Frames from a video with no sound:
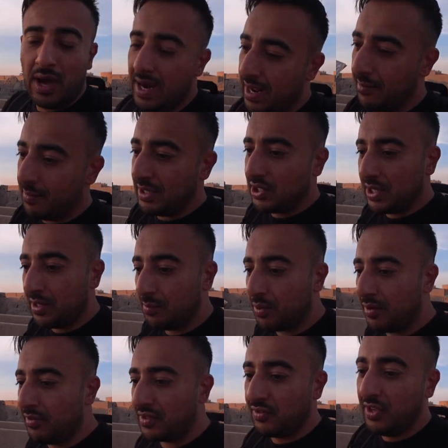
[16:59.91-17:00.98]
and I have mentioned it in
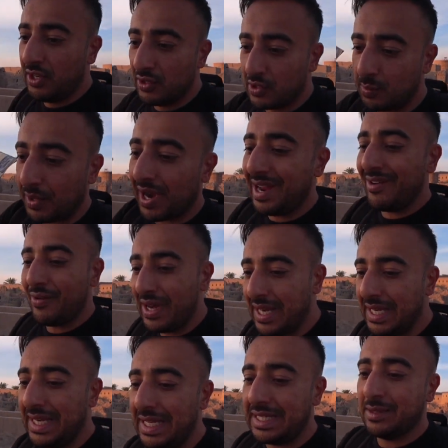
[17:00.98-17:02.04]
previous videos, but I really
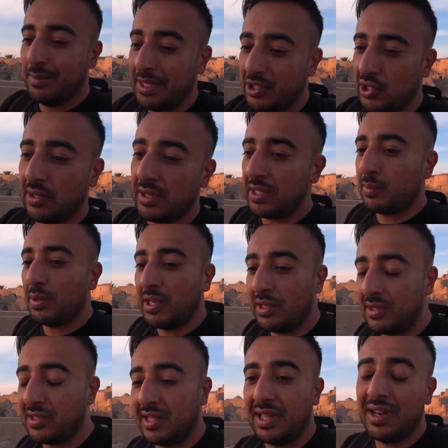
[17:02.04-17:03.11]
need to mention this
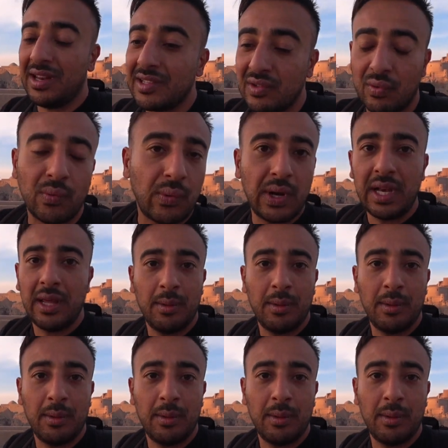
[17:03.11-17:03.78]
because it is really